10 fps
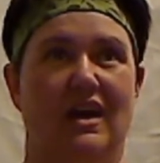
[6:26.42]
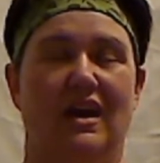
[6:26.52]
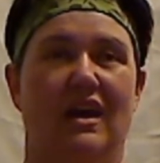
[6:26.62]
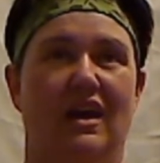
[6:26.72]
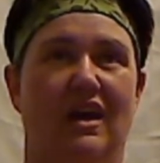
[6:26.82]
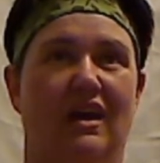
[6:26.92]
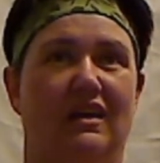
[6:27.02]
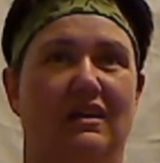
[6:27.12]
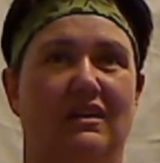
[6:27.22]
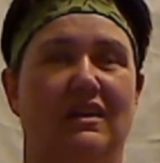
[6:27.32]

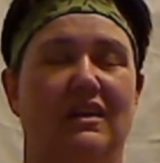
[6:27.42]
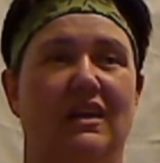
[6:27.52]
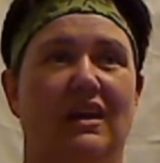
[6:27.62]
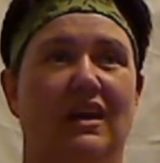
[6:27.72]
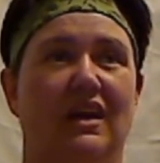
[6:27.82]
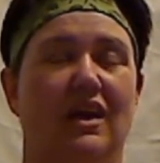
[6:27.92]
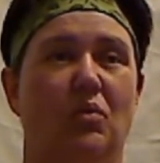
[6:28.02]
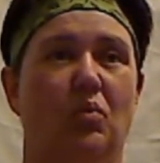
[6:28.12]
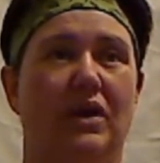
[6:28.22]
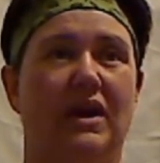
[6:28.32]
And
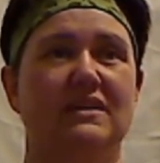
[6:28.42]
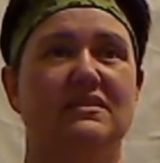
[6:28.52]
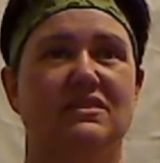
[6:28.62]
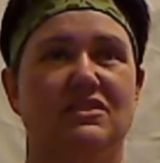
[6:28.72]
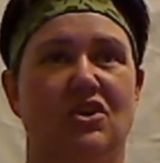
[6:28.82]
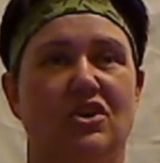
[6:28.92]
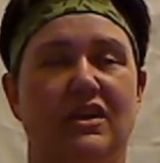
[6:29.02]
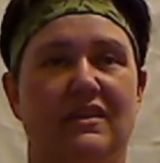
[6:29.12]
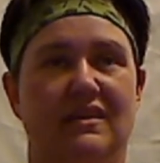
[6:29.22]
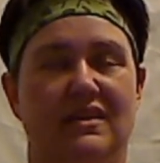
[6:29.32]
when I
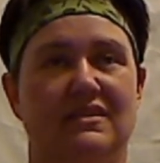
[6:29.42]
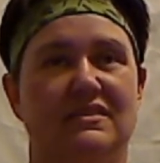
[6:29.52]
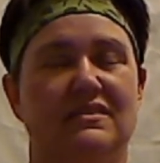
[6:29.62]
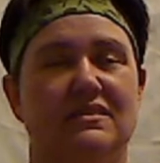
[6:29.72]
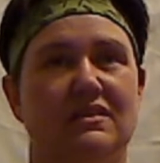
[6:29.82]
started this